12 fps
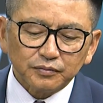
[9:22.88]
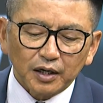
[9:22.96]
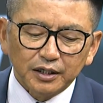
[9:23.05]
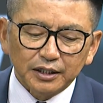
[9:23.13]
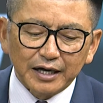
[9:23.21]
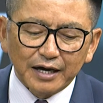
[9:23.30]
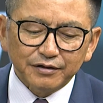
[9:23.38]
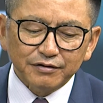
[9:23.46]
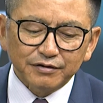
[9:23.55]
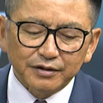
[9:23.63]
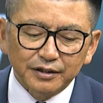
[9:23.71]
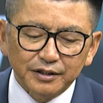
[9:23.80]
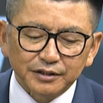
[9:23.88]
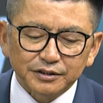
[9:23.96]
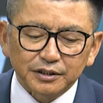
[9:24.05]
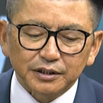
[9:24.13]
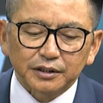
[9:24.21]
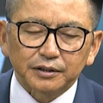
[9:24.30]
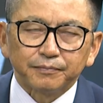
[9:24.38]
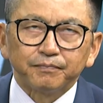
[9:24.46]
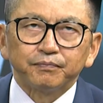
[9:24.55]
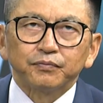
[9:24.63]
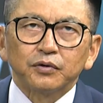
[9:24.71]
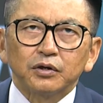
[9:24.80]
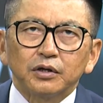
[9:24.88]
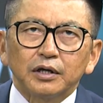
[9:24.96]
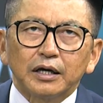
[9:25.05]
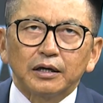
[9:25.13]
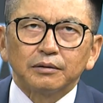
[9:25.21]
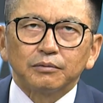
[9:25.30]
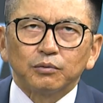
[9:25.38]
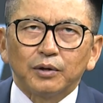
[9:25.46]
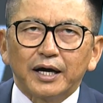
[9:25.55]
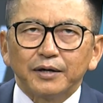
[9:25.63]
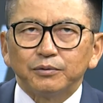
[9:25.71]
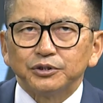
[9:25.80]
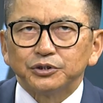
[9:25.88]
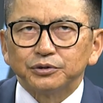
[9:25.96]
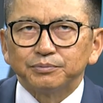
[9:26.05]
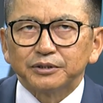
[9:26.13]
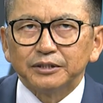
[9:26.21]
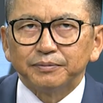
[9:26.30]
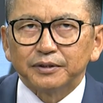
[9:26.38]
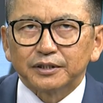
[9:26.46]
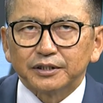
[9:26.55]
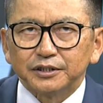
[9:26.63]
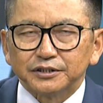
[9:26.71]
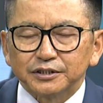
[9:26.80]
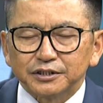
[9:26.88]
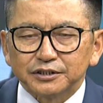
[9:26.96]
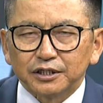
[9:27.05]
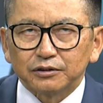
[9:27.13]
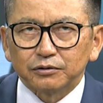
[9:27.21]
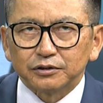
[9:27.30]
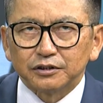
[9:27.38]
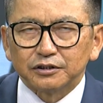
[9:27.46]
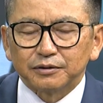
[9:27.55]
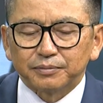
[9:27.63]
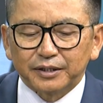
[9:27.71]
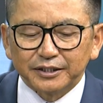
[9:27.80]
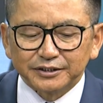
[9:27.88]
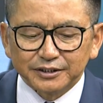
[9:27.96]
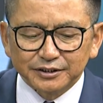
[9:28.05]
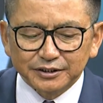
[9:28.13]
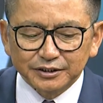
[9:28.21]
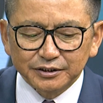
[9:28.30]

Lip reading: And the other thing is why we should keep increasing state-owned enterprises